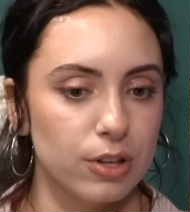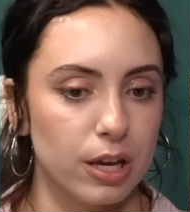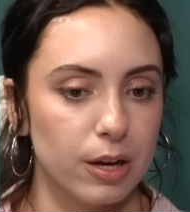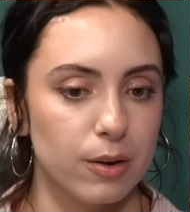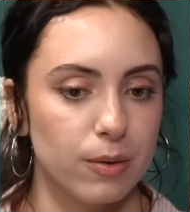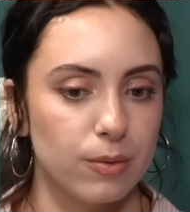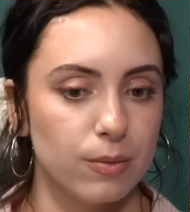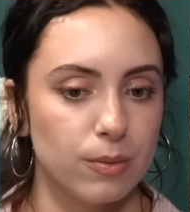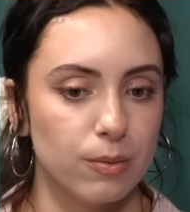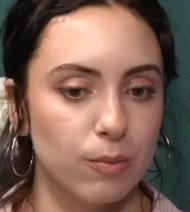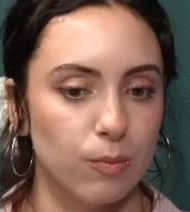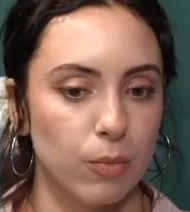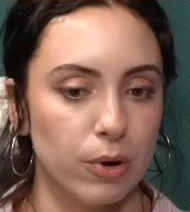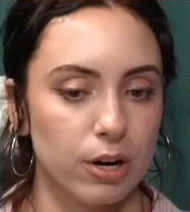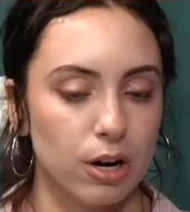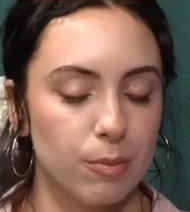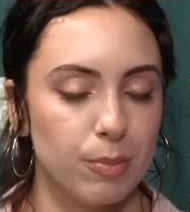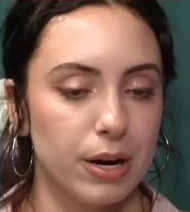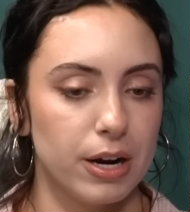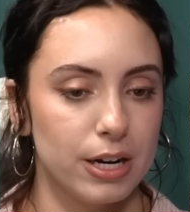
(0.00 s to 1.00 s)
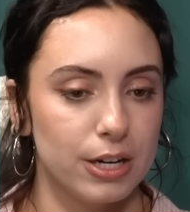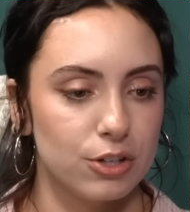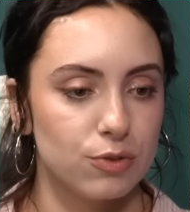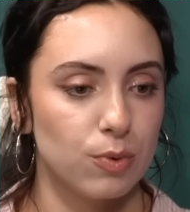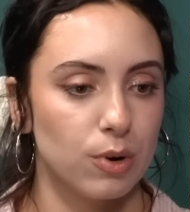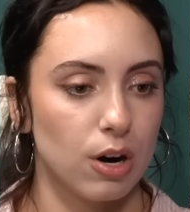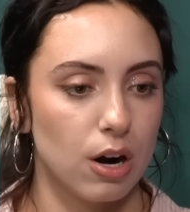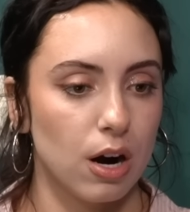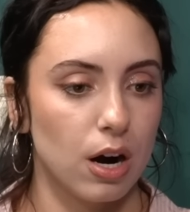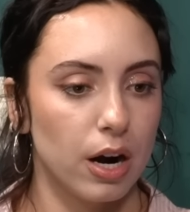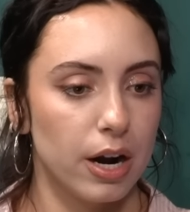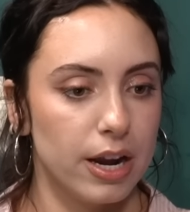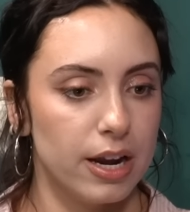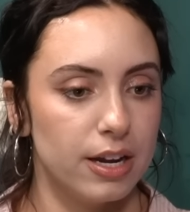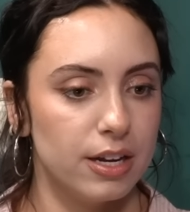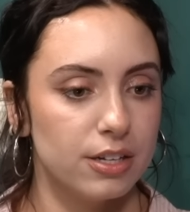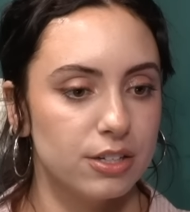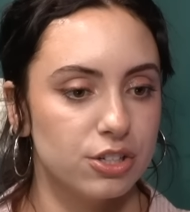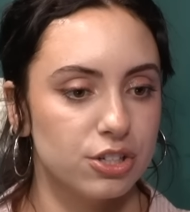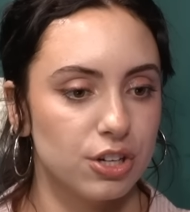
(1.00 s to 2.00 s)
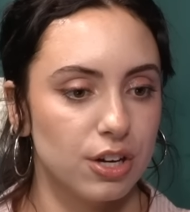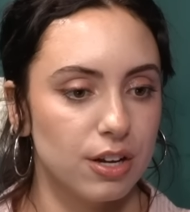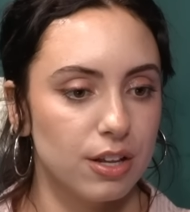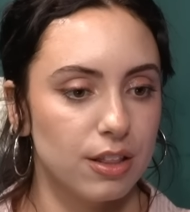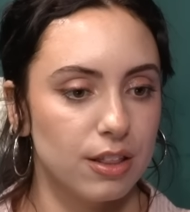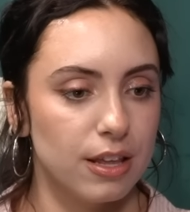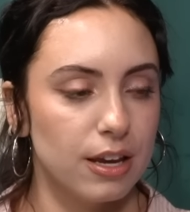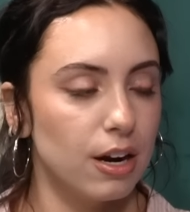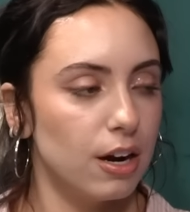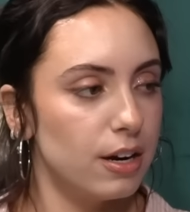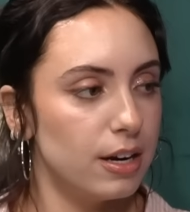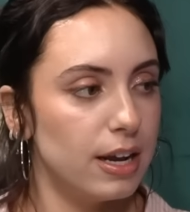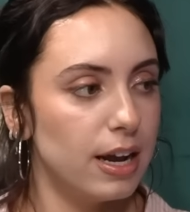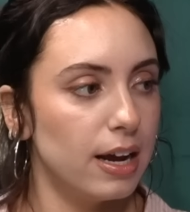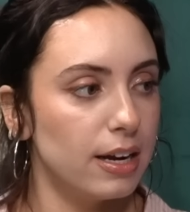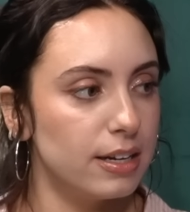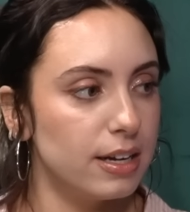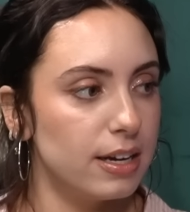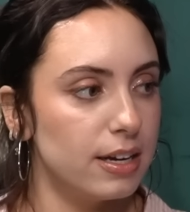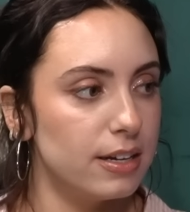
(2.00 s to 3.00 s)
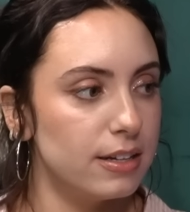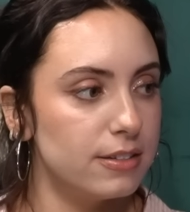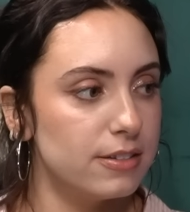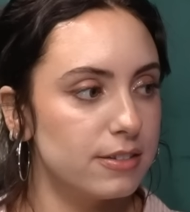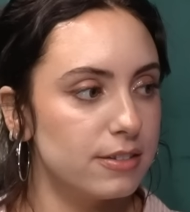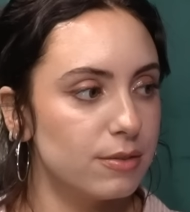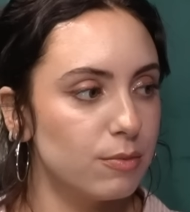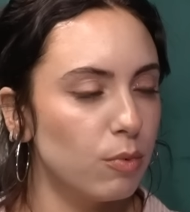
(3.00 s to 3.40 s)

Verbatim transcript: like when our parents were our age, they already had kids.